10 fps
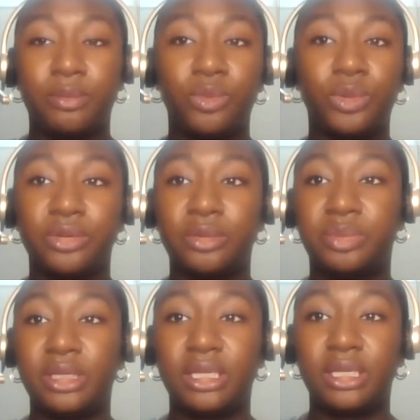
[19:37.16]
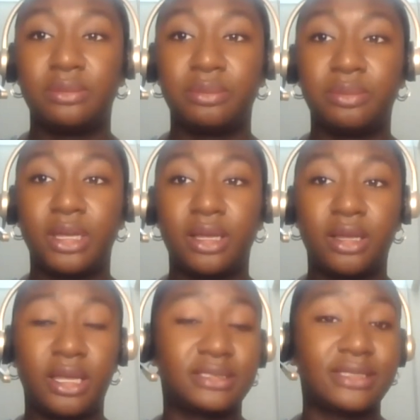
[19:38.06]
whether it be
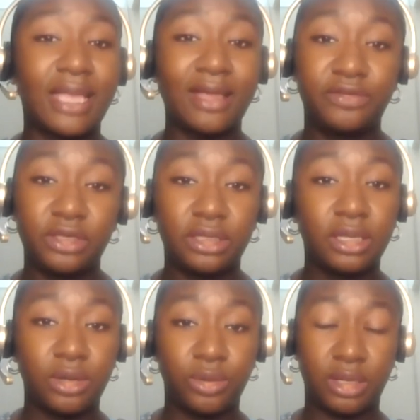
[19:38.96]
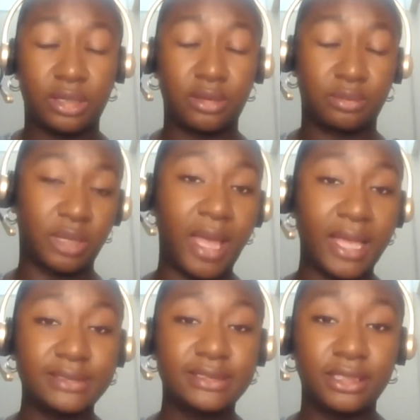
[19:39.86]
a staffing or a
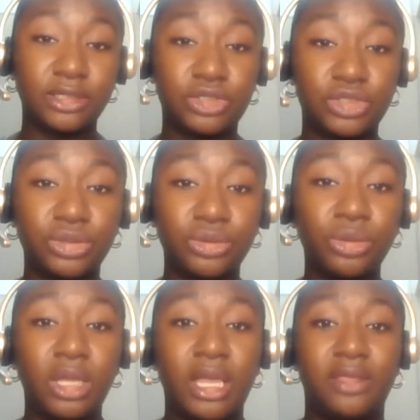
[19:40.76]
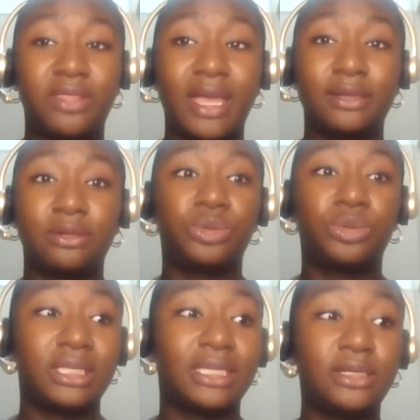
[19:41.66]
capacity issue that
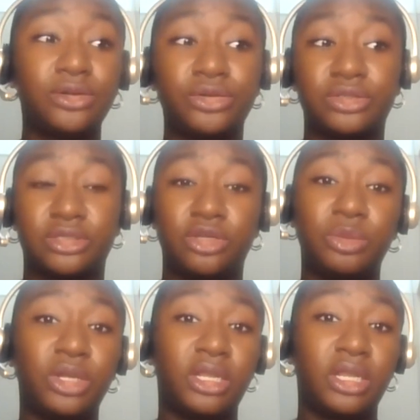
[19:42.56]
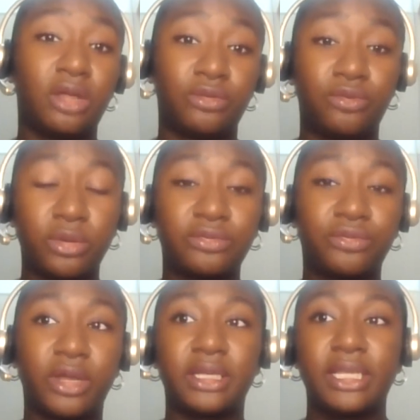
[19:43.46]
really hinders community on the
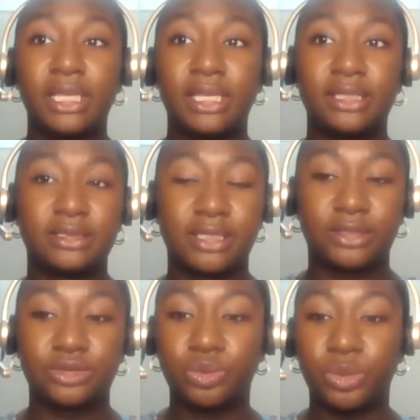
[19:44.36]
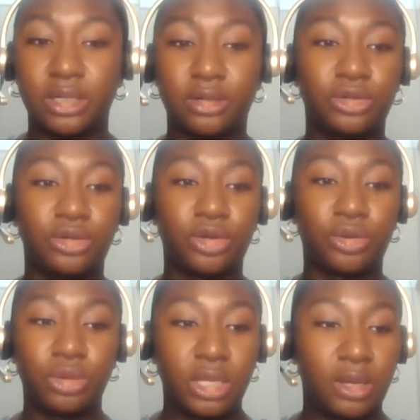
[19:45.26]
forefront, in the sense where, you
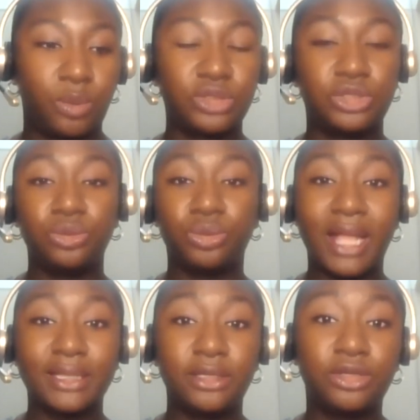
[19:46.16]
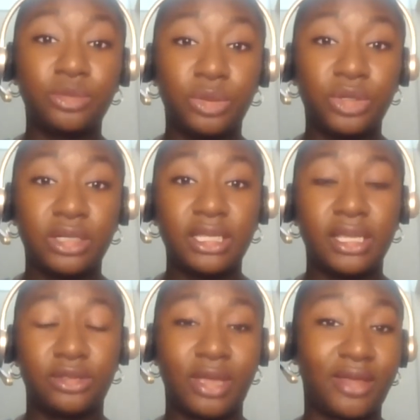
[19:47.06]
know, once you rally
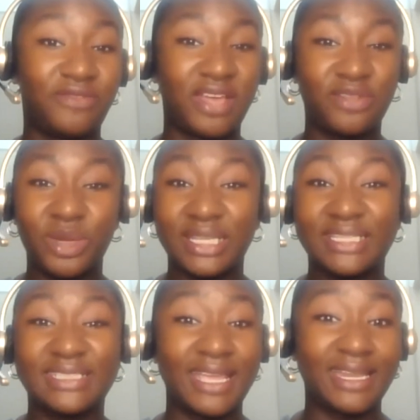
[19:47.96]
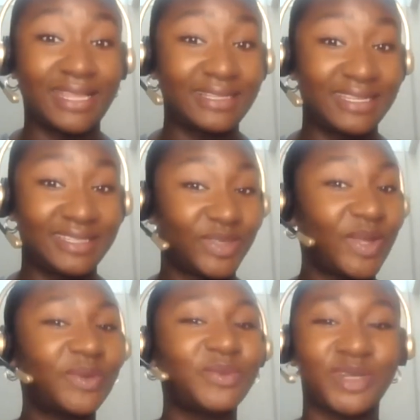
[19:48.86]
community and you have everyone excited, that takes a
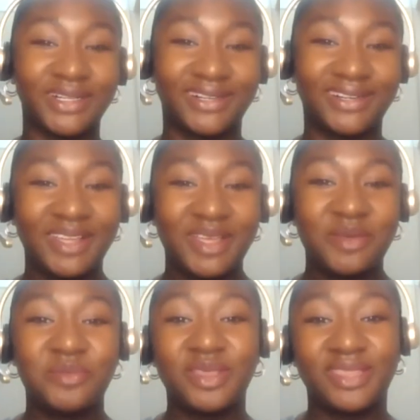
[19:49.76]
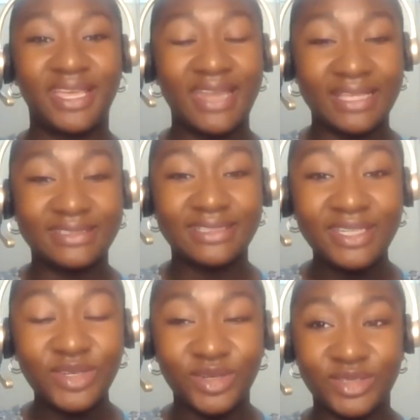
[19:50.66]
lot of work. But then as
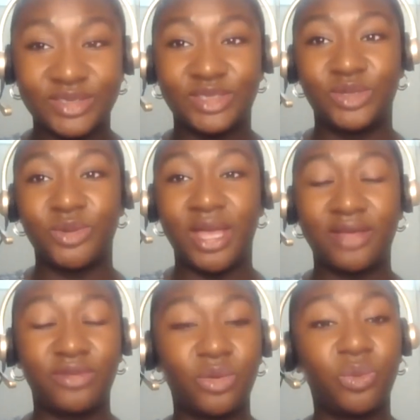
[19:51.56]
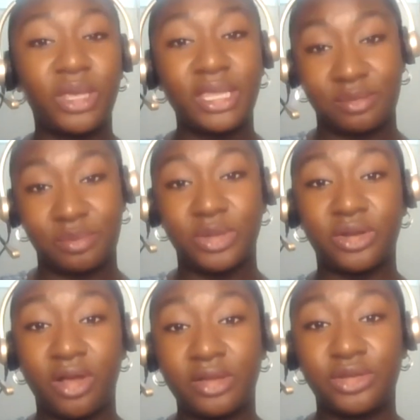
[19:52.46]
leaders, you have a weight
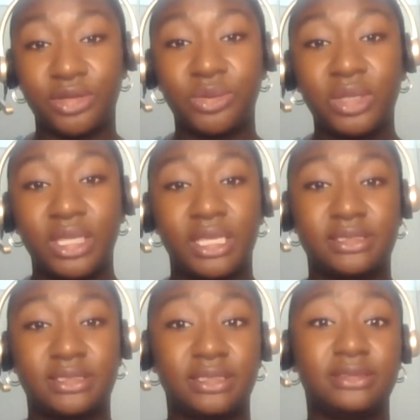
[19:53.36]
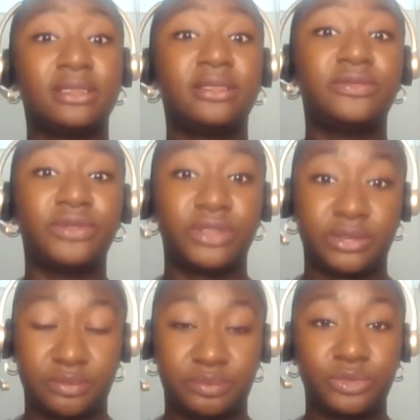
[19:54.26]
put on you to deliver.
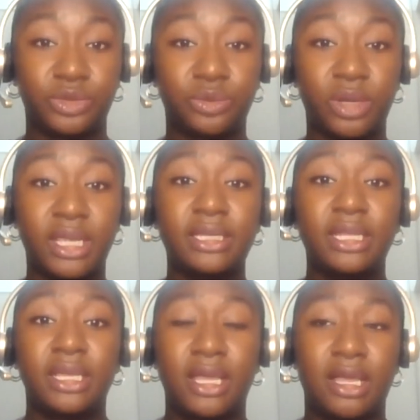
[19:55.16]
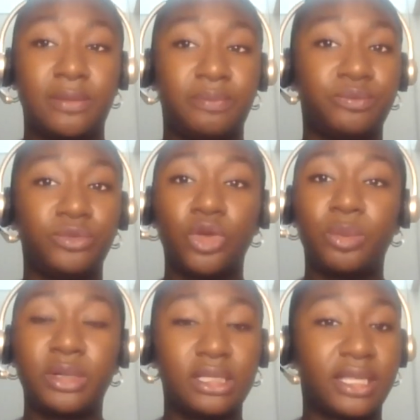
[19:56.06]
Right?
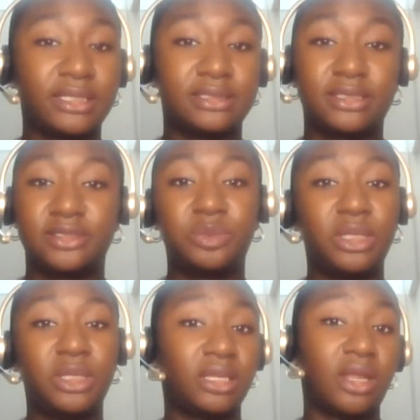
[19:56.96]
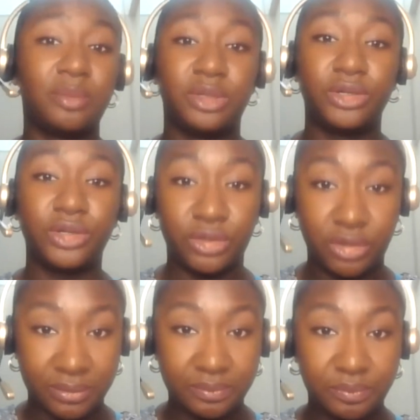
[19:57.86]
Nobody likes to speak and not be
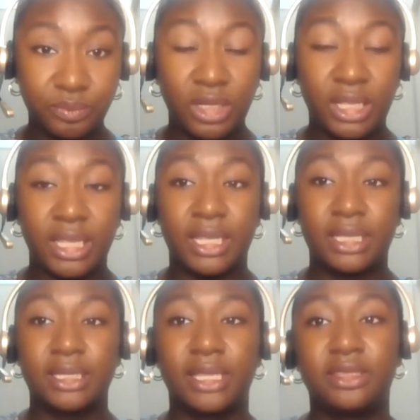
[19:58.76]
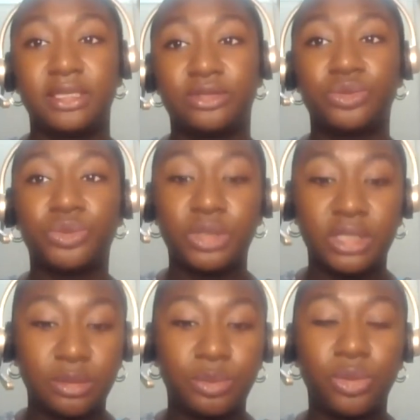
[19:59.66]
heard. And I think it's
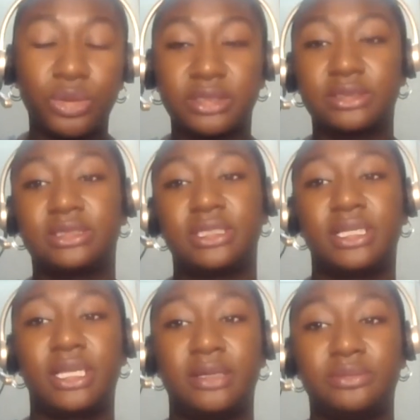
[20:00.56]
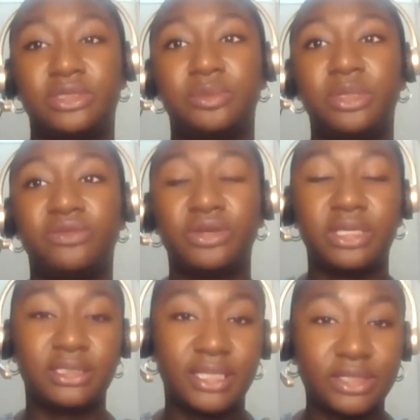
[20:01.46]
really important to be
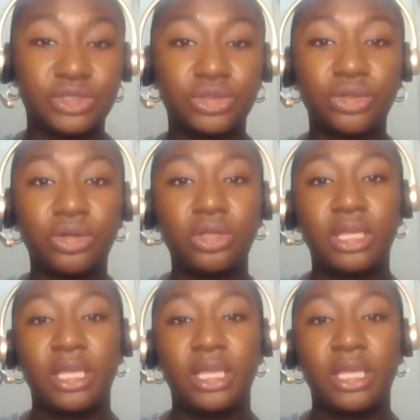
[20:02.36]
very intentional